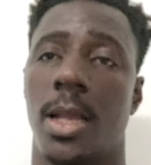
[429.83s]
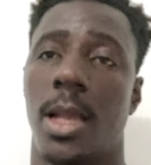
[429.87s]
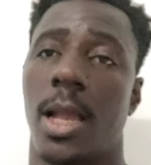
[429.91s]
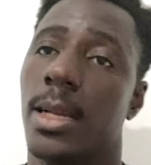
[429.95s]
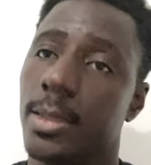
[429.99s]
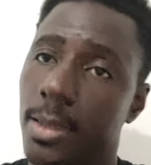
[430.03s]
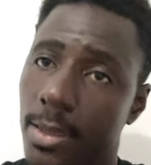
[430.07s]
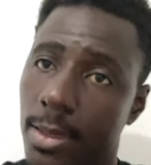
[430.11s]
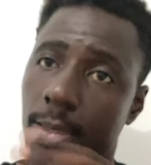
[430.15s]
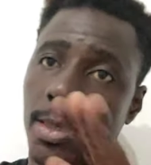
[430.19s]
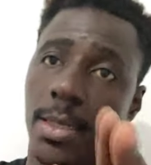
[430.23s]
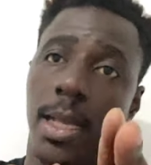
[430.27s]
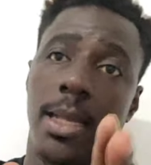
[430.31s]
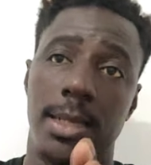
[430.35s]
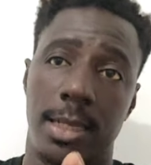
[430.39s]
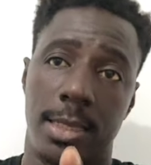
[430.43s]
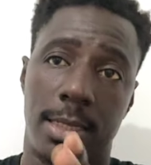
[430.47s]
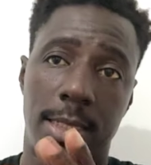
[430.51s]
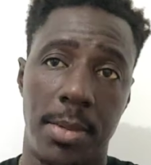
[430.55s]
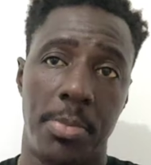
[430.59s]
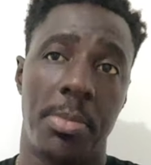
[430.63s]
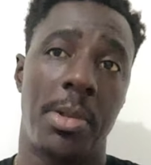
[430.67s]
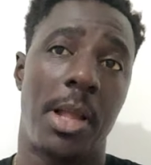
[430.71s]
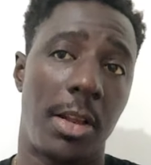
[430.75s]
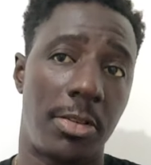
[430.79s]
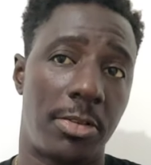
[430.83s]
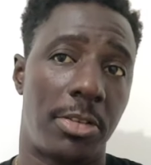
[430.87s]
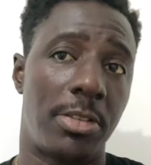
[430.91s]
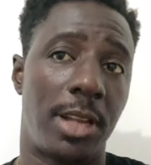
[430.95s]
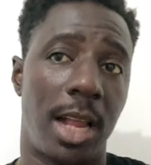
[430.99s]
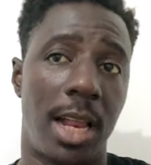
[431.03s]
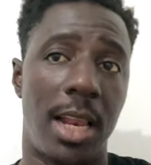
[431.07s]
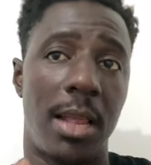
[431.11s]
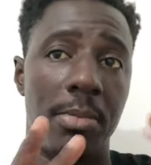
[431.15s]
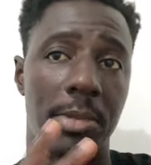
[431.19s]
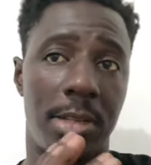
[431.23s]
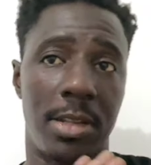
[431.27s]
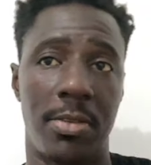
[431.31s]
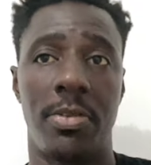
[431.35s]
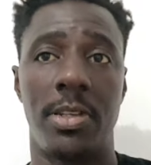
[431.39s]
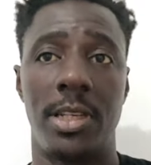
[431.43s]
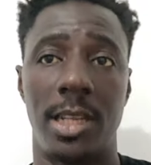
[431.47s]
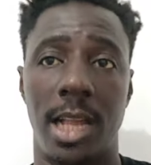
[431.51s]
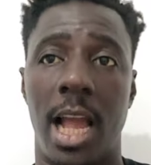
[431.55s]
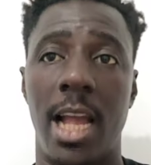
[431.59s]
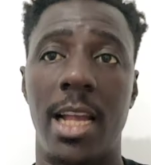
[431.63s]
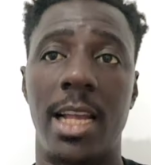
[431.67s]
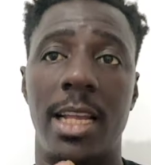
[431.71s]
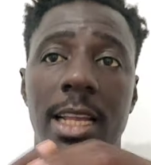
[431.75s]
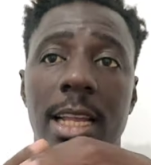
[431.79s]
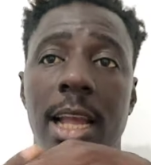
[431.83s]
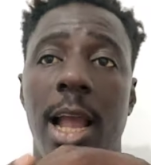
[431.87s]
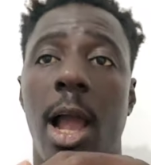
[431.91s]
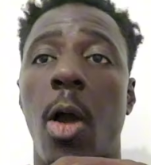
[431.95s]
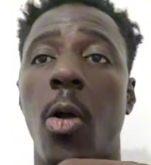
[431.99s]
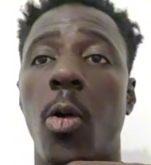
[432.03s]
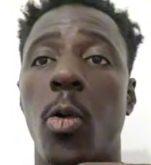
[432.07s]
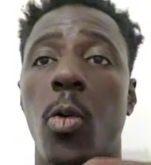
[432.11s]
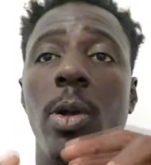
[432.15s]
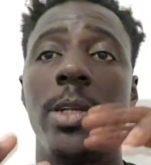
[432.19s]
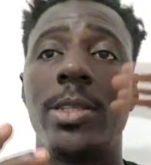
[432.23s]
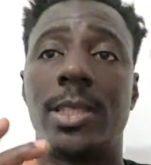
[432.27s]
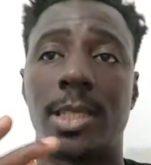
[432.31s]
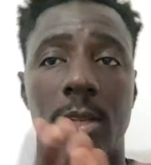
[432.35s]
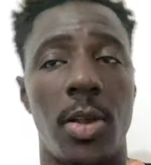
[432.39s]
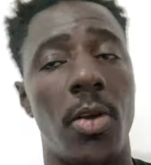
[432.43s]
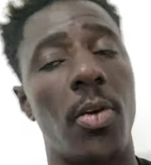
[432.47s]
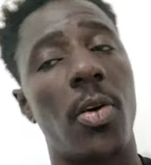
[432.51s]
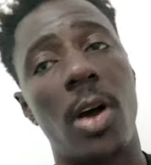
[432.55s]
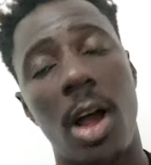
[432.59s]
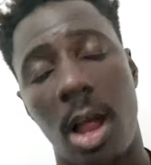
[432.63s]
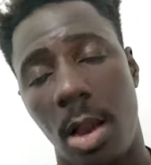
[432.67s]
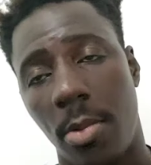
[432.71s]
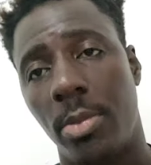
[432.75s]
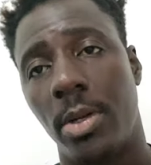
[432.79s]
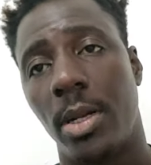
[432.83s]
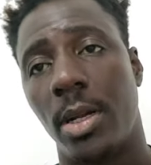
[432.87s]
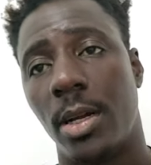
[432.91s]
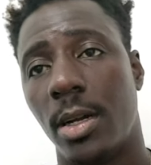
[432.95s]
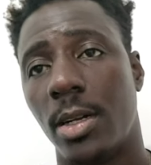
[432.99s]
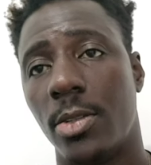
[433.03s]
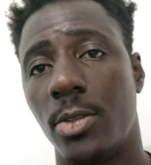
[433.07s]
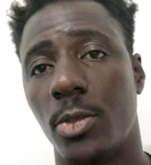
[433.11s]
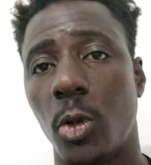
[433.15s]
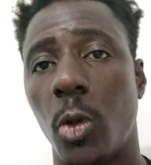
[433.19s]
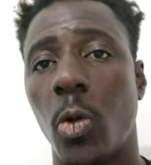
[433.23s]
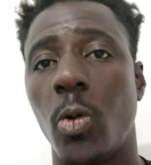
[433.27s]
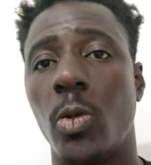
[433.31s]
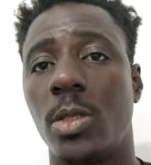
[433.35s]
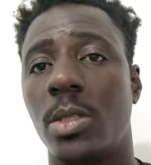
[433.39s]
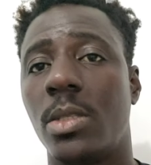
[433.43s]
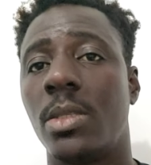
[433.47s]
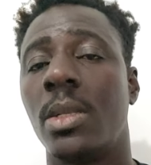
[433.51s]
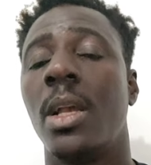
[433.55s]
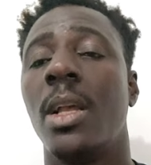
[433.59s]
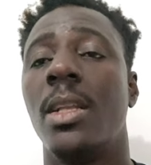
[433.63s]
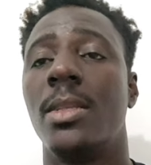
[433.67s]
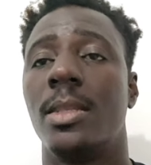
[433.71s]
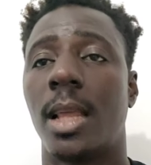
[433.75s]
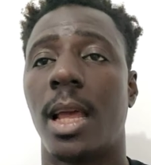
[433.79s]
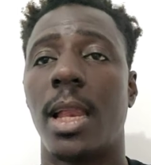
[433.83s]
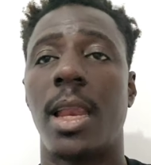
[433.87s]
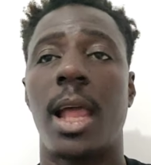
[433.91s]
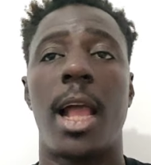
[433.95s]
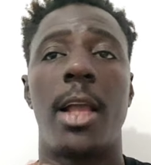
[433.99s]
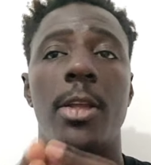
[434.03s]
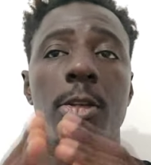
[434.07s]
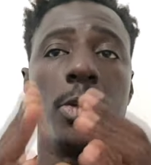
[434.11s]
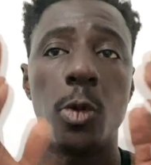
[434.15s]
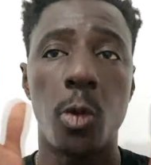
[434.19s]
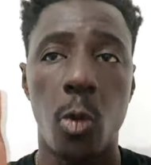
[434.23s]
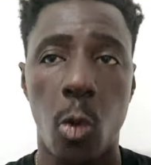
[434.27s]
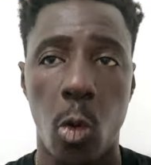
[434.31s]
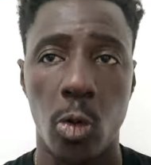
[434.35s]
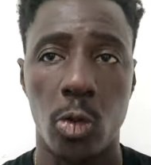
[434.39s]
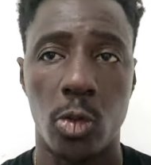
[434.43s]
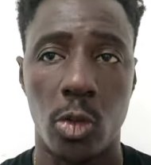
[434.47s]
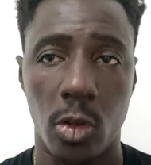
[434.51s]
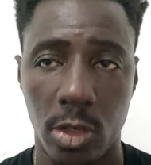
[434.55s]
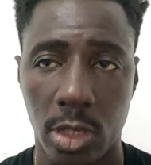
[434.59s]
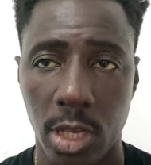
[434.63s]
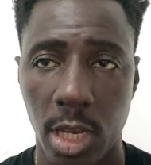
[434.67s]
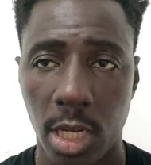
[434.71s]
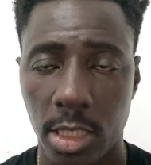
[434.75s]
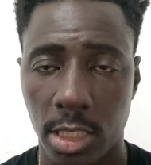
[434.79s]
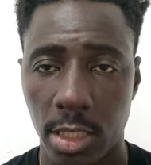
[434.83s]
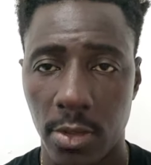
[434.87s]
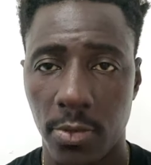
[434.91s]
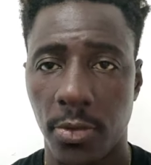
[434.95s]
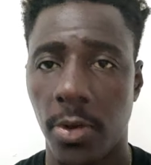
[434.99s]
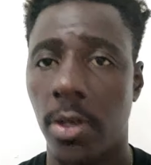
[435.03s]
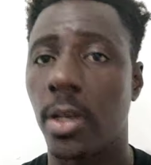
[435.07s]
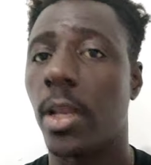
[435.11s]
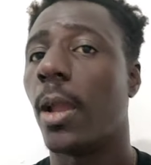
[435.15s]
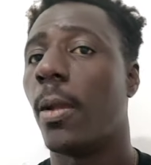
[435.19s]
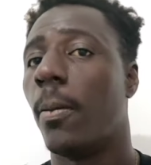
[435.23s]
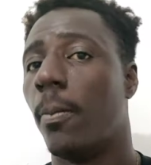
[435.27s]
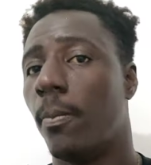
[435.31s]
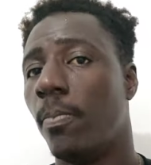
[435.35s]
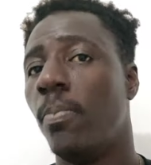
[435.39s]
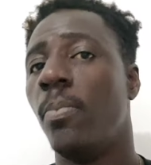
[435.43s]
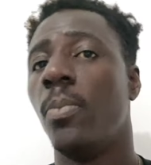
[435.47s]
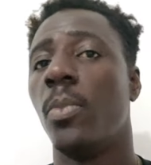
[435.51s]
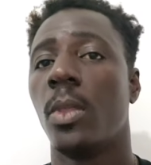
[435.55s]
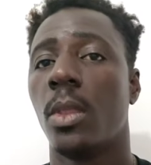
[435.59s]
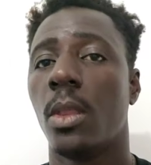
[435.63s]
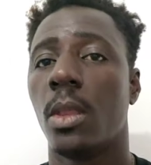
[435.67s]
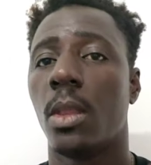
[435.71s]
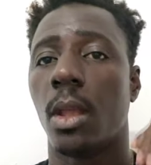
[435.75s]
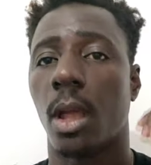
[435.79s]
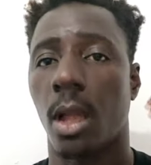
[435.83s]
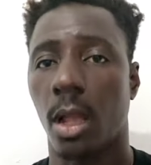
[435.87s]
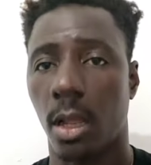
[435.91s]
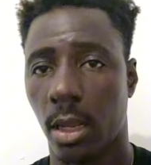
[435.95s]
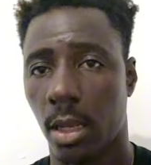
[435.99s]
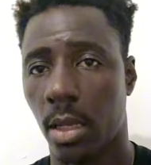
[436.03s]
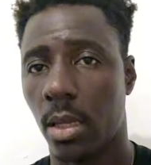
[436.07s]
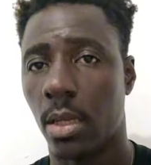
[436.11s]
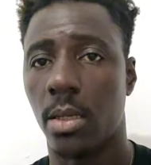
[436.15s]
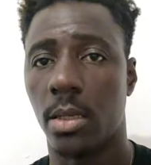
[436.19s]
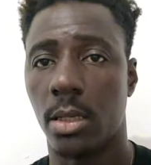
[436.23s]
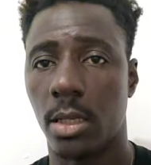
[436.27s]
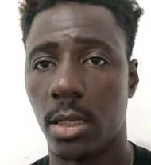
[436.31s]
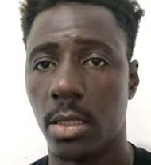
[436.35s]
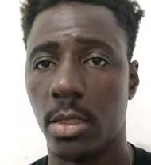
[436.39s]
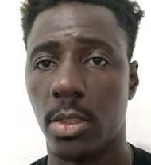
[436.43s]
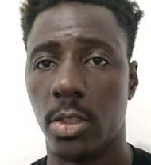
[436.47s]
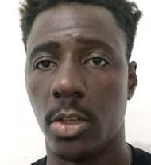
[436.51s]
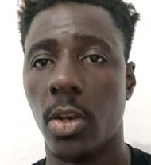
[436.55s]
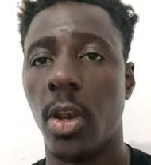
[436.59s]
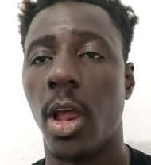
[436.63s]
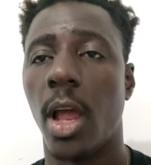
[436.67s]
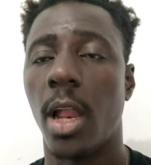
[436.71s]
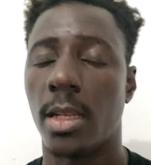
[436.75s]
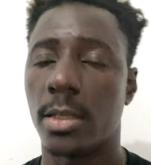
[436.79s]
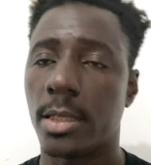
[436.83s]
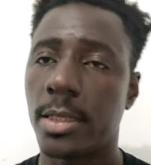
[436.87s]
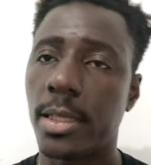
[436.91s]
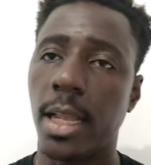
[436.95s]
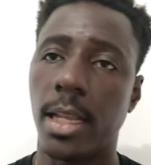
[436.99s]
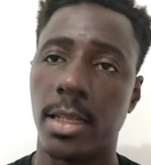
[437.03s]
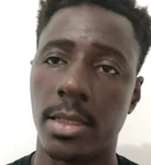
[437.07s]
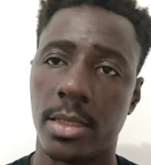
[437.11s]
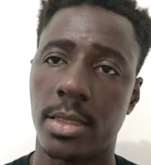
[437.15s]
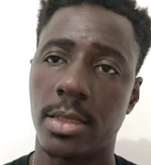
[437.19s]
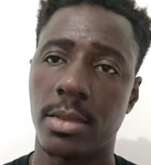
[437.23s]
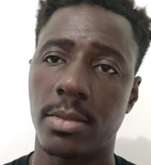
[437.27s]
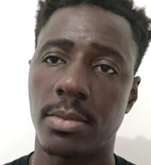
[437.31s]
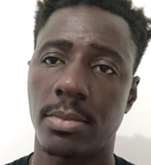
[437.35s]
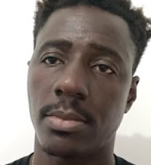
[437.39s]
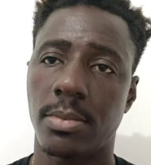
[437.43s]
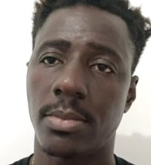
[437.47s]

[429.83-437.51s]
And these are the same country that I'm giving. I always tell those that I do consultation for them in United States.